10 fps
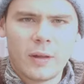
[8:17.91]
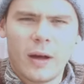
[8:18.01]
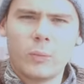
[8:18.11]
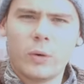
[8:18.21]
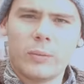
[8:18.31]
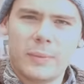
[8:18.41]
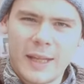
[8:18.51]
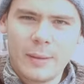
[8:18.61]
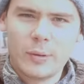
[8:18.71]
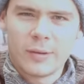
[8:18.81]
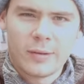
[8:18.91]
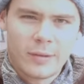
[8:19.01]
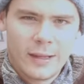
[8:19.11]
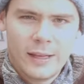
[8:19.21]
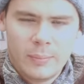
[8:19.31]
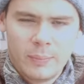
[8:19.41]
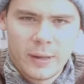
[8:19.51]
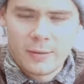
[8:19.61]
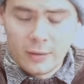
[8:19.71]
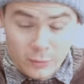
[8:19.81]
that I wouldn't be able to sleep
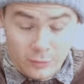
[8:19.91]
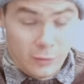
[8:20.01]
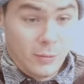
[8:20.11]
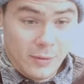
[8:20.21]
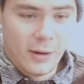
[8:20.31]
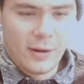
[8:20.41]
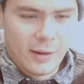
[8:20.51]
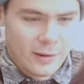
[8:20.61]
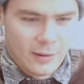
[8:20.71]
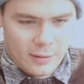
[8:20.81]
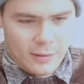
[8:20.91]
because I was too tired.